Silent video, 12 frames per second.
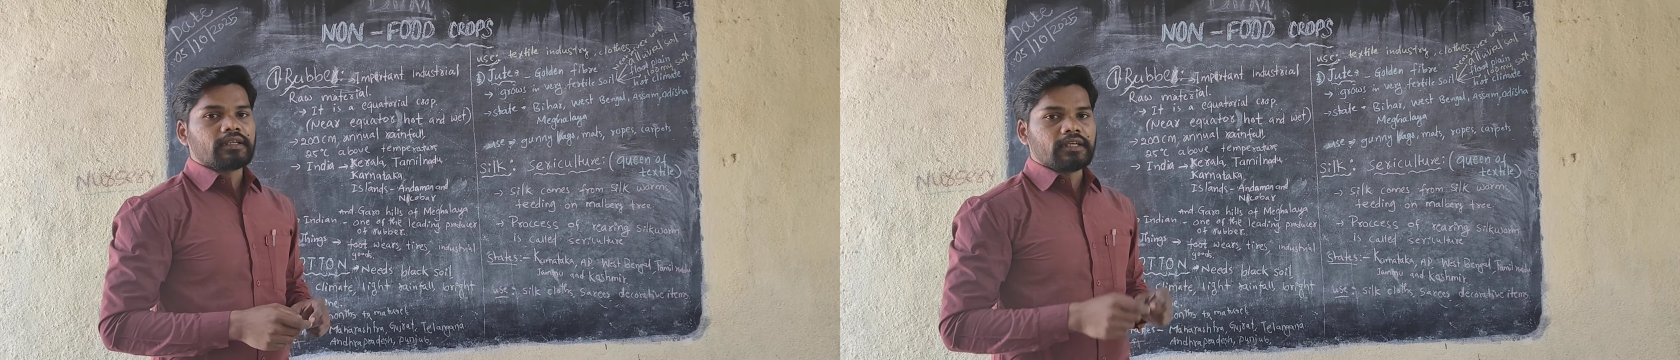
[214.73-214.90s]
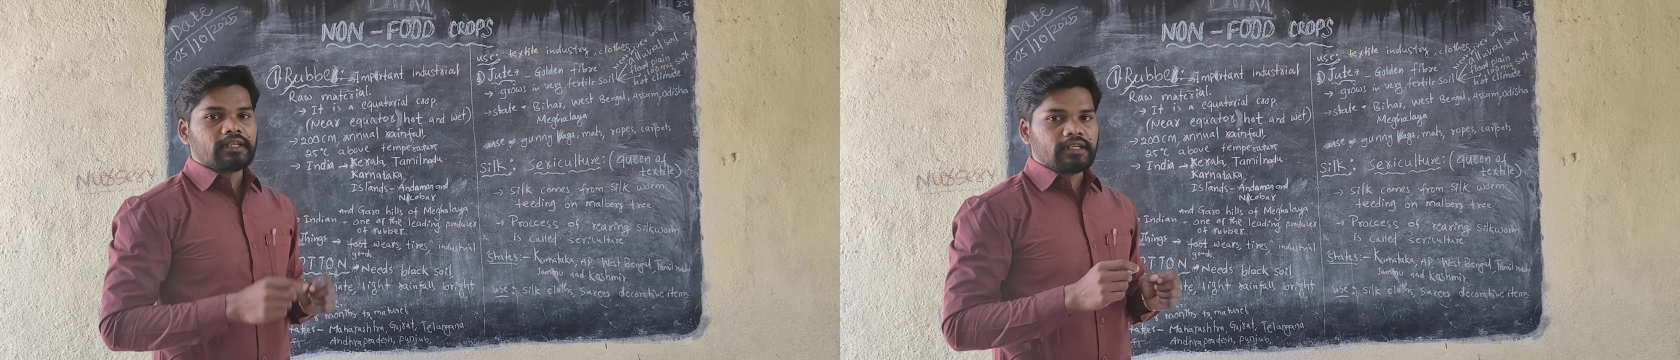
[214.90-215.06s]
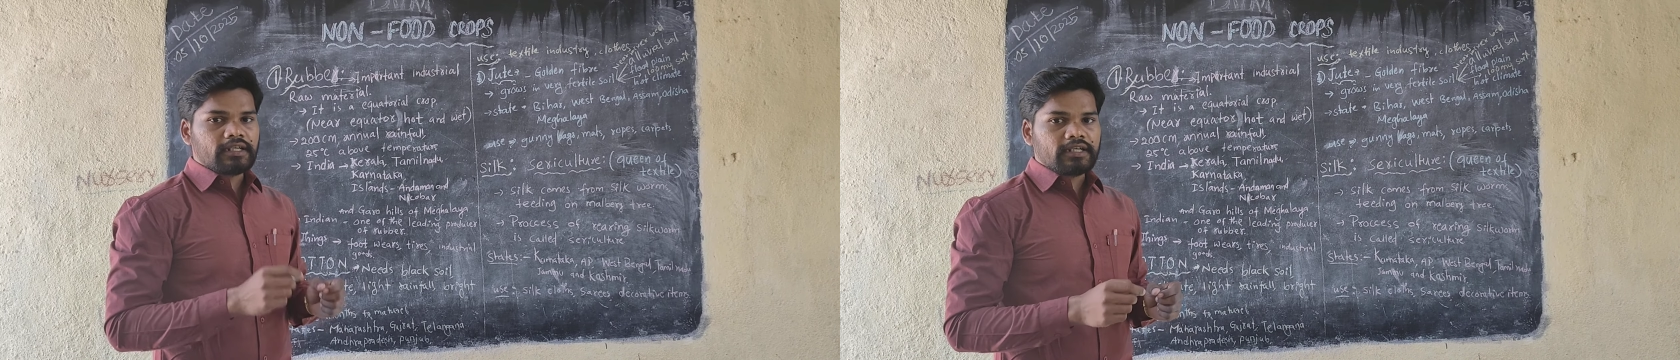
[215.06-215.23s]

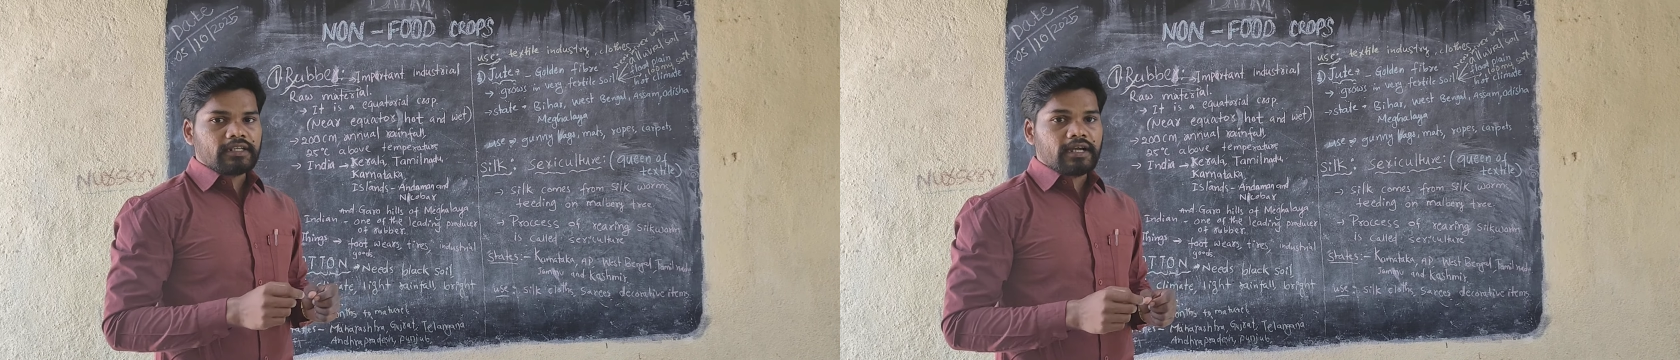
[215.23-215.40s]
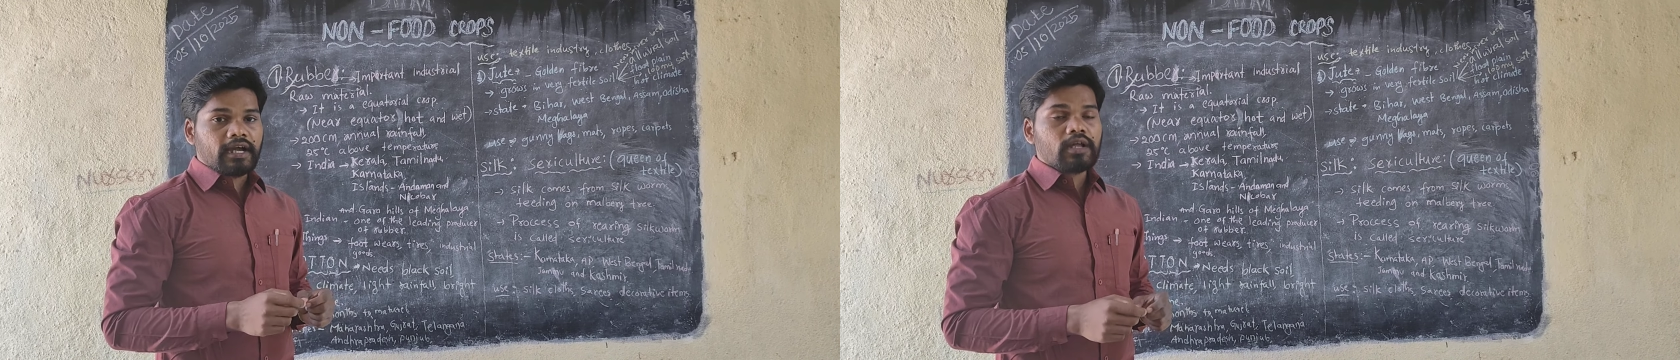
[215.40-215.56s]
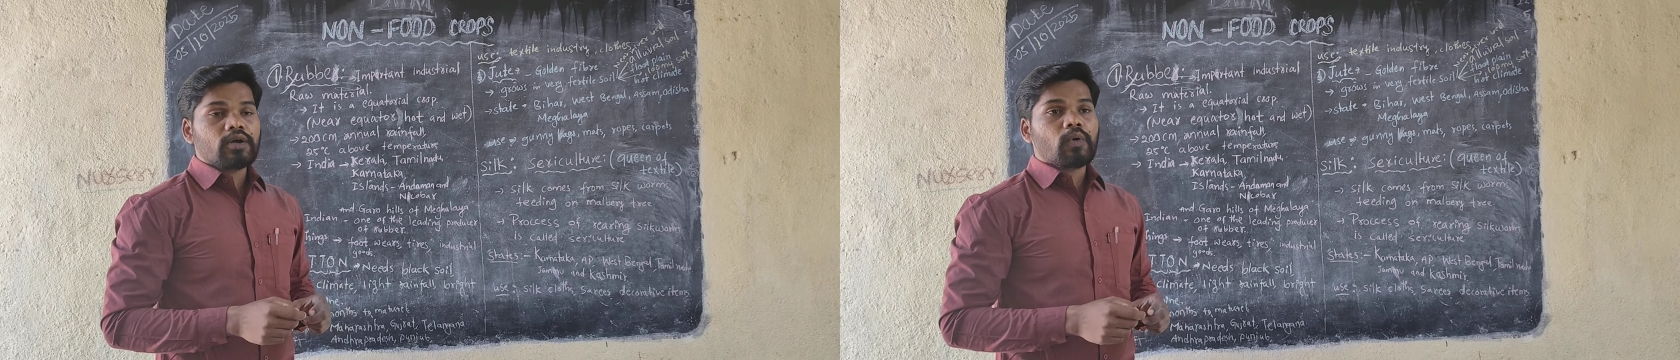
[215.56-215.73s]
in
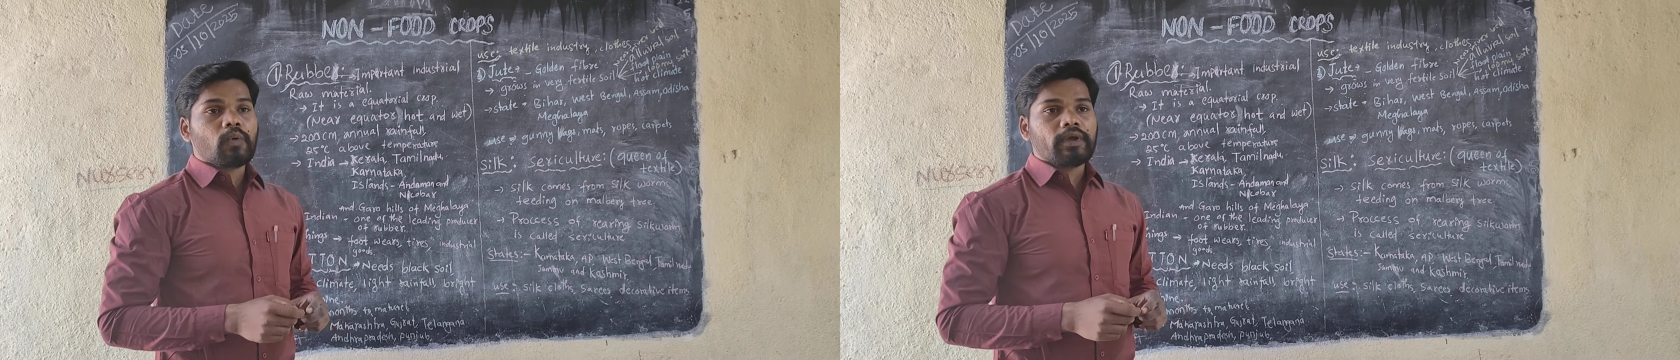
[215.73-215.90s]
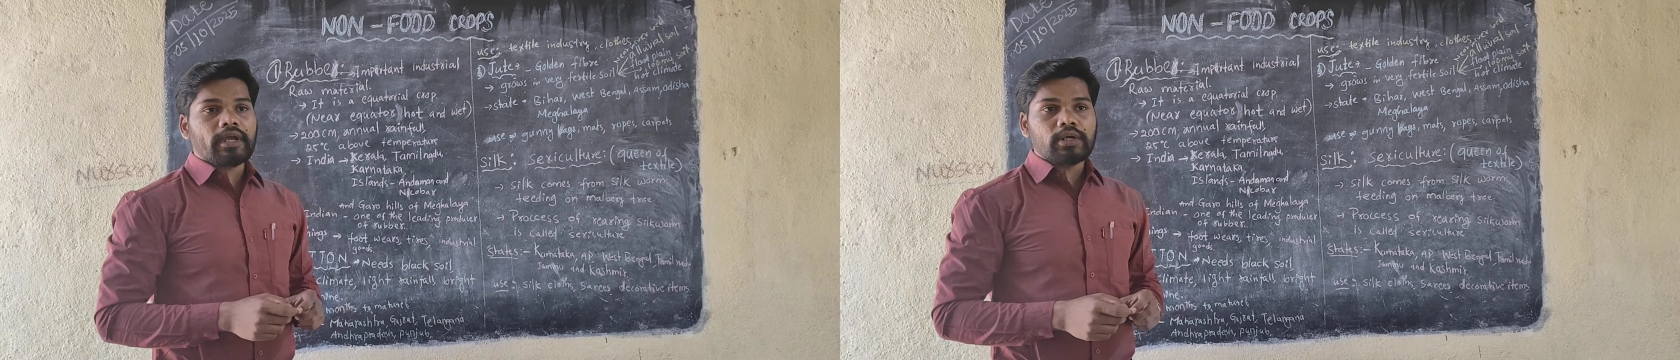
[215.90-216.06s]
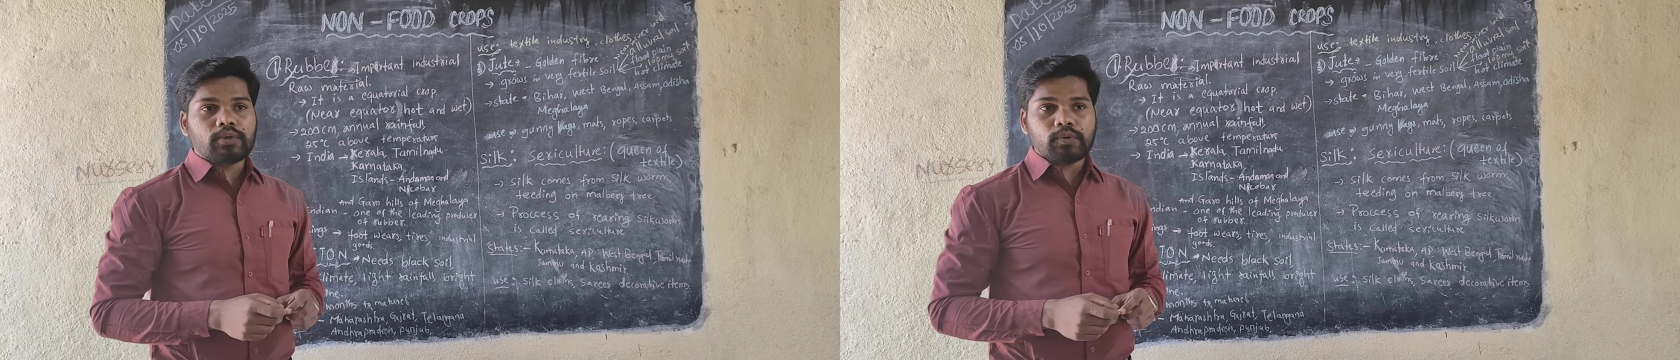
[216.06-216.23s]
India,
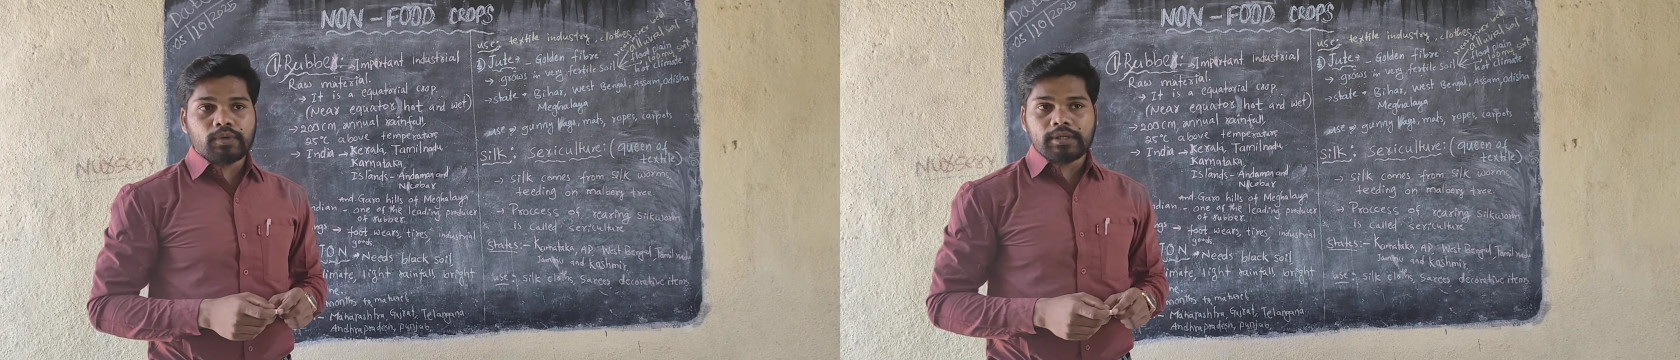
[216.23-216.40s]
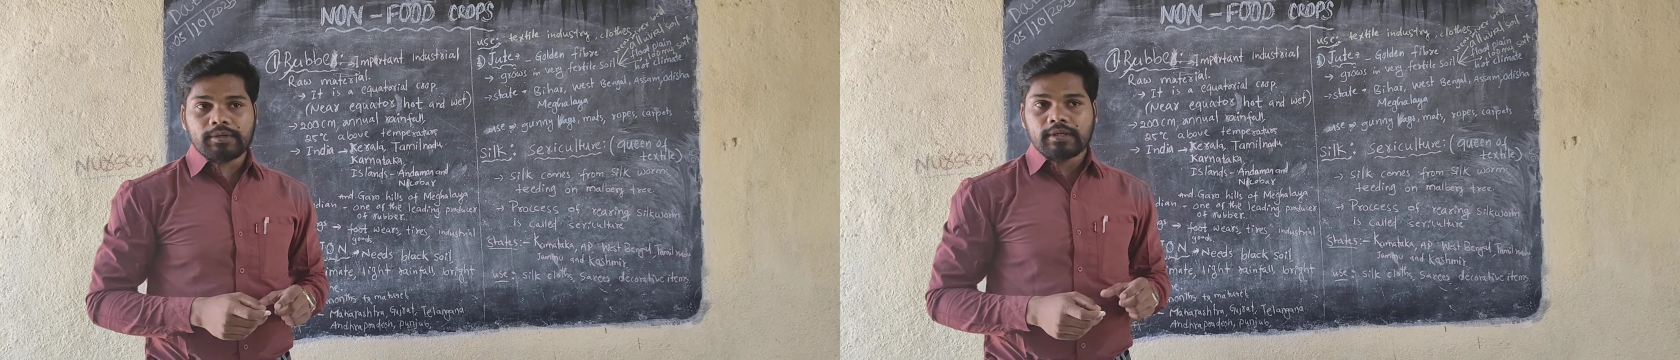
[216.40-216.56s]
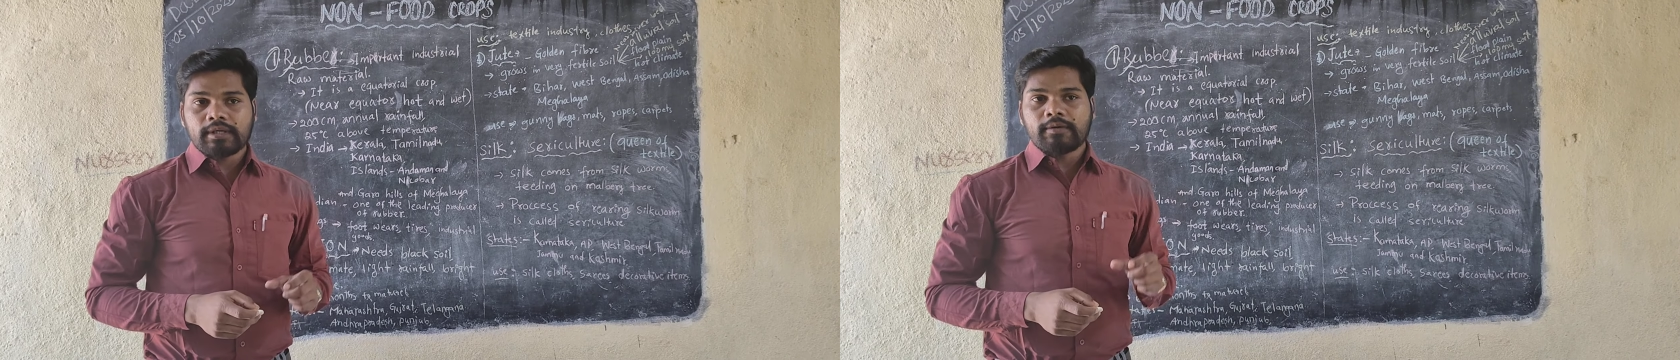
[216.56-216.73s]
where do
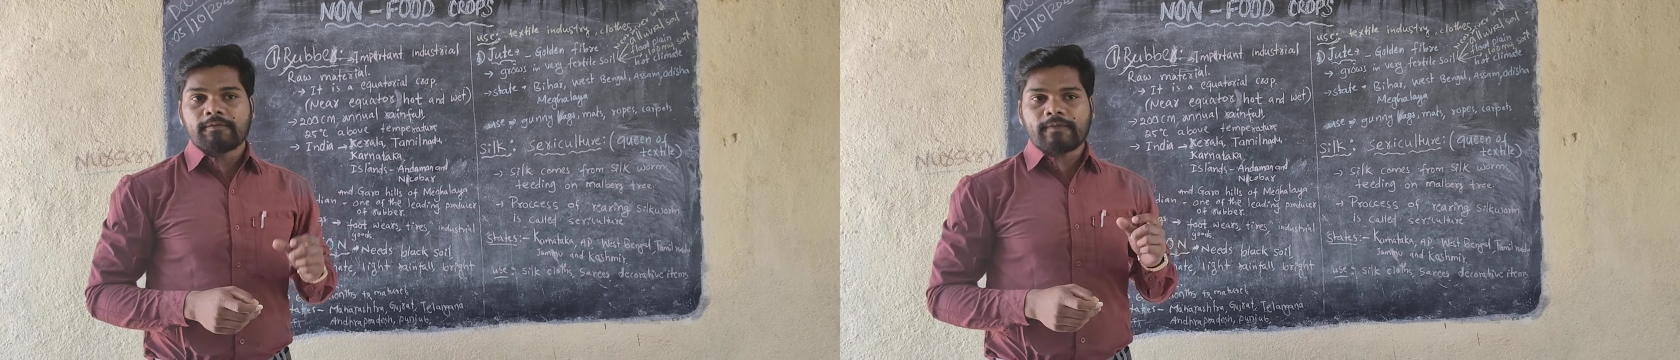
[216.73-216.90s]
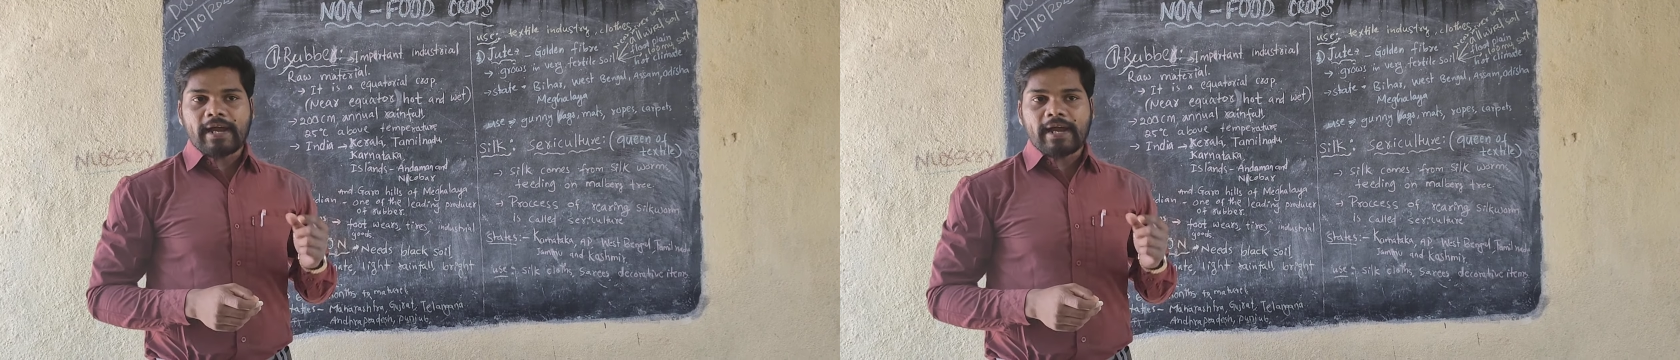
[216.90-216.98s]
we